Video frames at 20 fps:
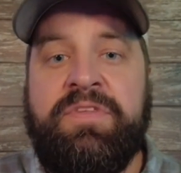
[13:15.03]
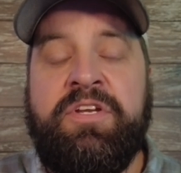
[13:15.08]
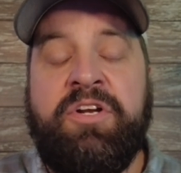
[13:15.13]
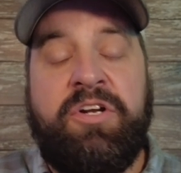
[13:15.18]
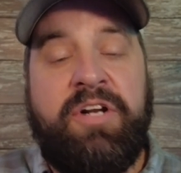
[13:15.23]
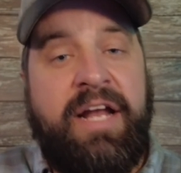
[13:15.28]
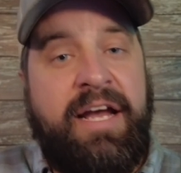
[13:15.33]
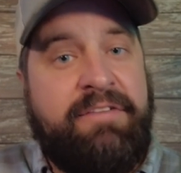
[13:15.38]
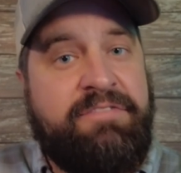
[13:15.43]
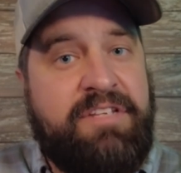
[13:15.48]
You're
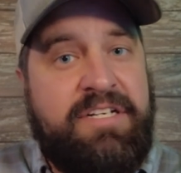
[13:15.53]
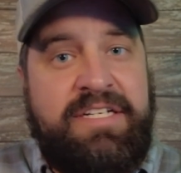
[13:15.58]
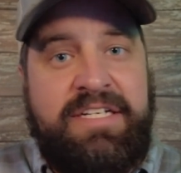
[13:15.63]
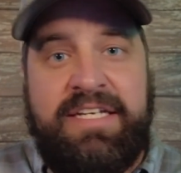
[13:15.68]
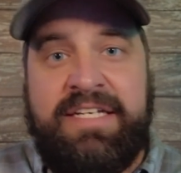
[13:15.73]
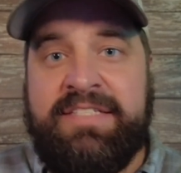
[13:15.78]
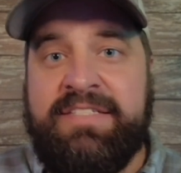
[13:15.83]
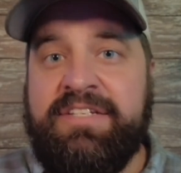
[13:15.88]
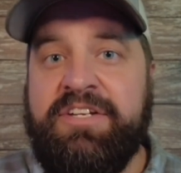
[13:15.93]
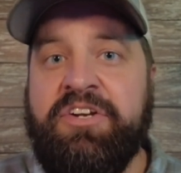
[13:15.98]
going to have to
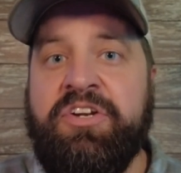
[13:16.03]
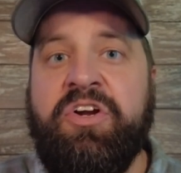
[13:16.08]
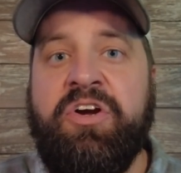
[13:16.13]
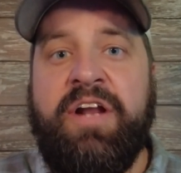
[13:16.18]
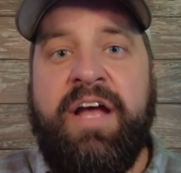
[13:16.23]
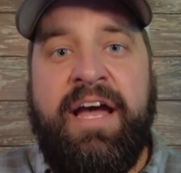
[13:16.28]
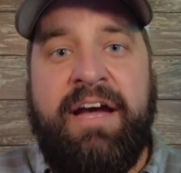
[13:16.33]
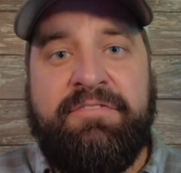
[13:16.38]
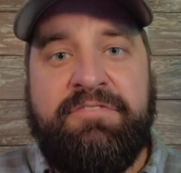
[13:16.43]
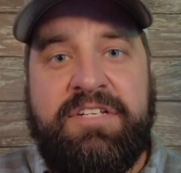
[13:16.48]
disc. You're going
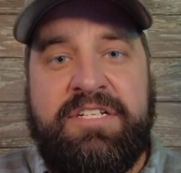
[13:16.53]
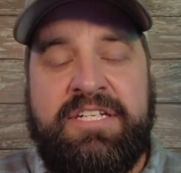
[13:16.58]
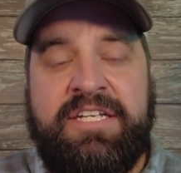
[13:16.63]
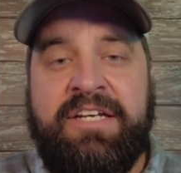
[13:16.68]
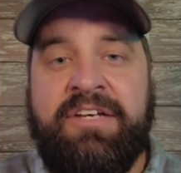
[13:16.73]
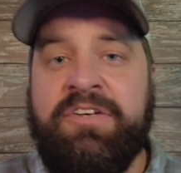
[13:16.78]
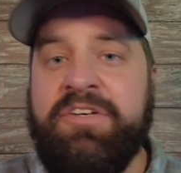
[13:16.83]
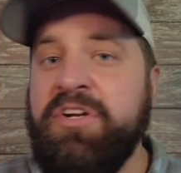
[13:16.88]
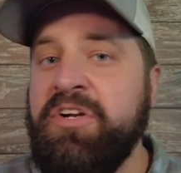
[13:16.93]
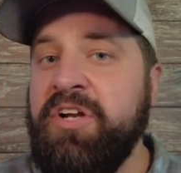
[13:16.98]
to have to
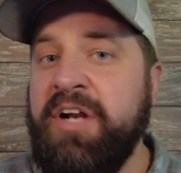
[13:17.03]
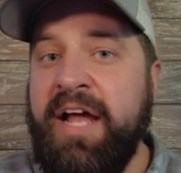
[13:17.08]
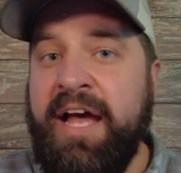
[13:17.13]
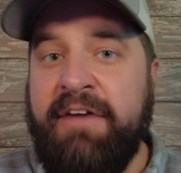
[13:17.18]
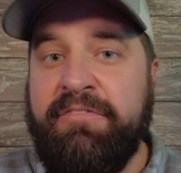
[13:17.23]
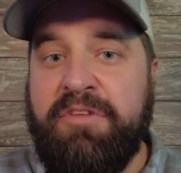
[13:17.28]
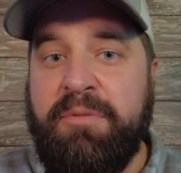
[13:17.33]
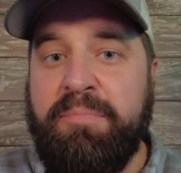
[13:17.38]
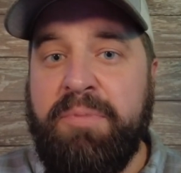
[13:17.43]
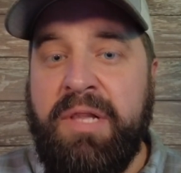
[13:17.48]
till. You're going to
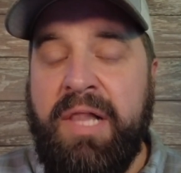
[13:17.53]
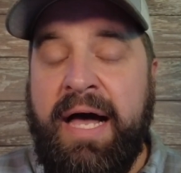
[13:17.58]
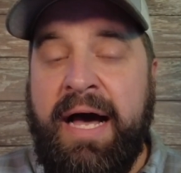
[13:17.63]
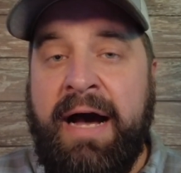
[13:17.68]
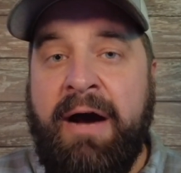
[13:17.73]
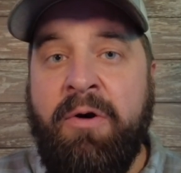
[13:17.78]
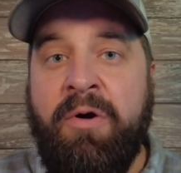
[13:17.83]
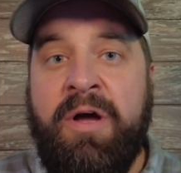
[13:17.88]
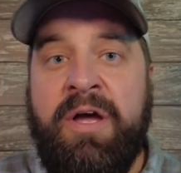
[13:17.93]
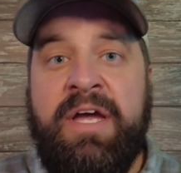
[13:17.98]
have to
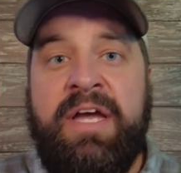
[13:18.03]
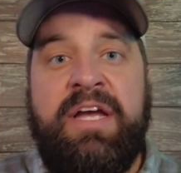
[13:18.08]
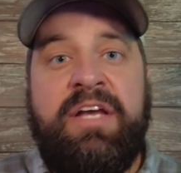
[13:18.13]
plow.